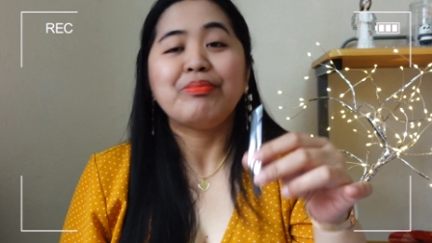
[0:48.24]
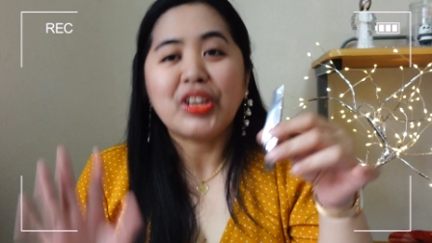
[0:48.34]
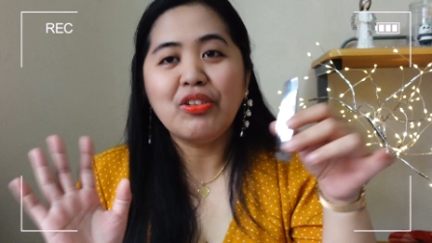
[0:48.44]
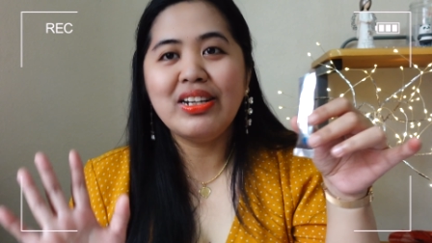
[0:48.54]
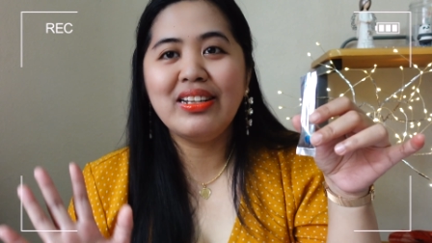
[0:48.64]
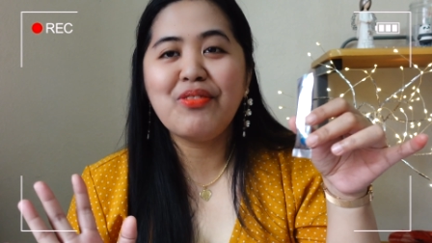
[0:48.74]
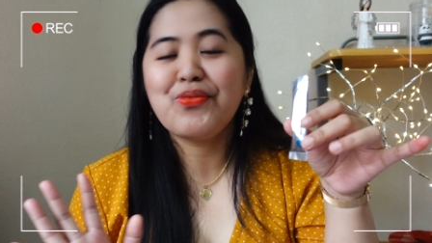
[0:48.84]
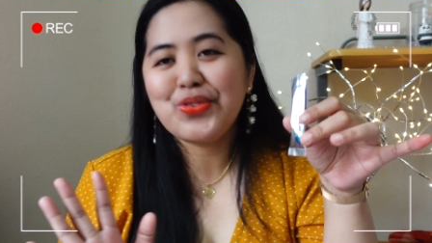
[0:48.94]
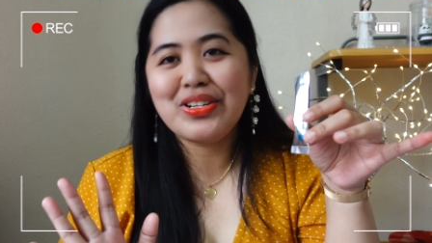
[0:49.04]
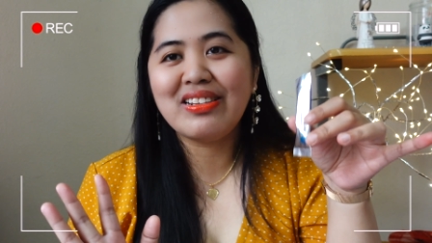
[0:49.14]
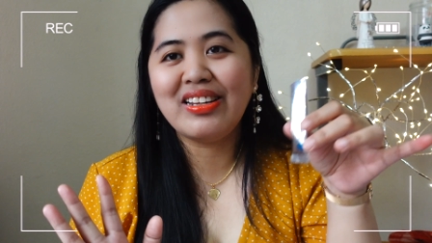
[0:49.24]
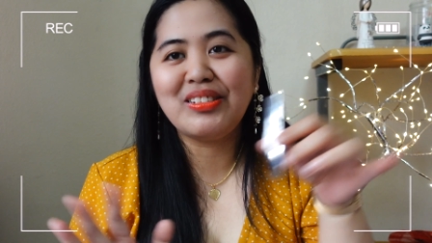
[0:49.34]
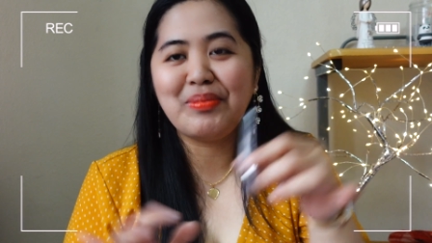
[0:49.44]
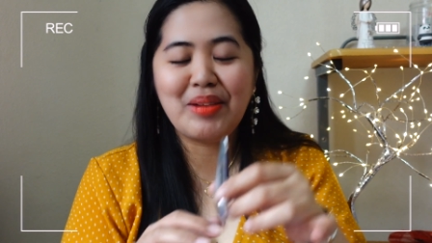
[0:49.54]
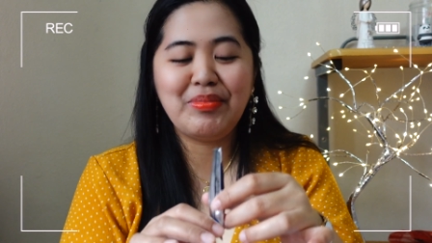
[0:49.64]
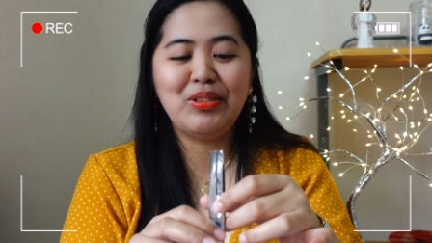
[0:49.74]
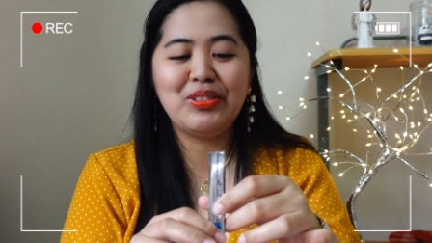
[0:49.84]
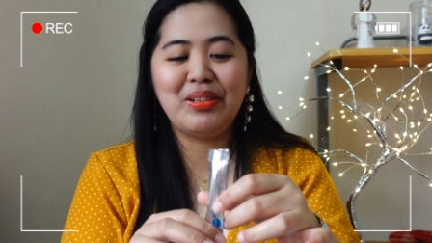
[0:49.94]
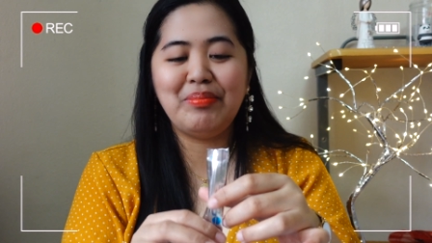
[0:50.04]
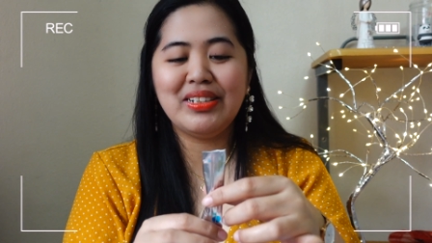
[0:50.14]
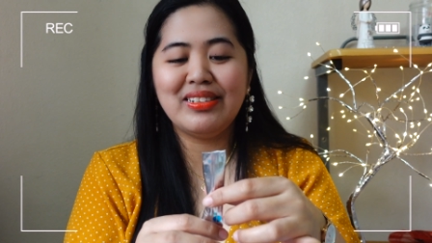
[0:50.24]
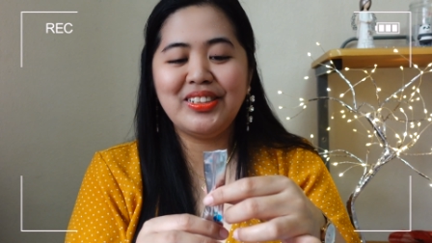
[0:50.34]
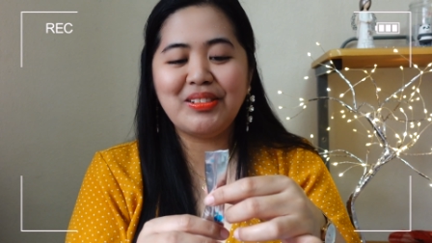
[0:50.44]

Really fruity taste, my amigos and amigas.